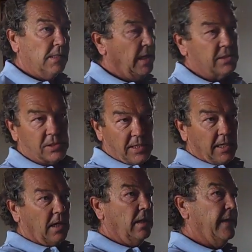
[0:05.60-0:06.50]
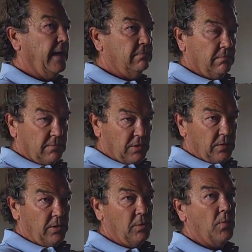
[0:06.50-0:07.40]
that's going to take all that
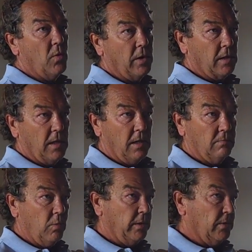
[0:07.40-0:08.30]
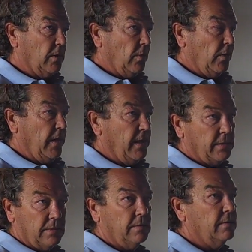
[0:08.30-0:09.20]
to a new port called Puerto Coronet.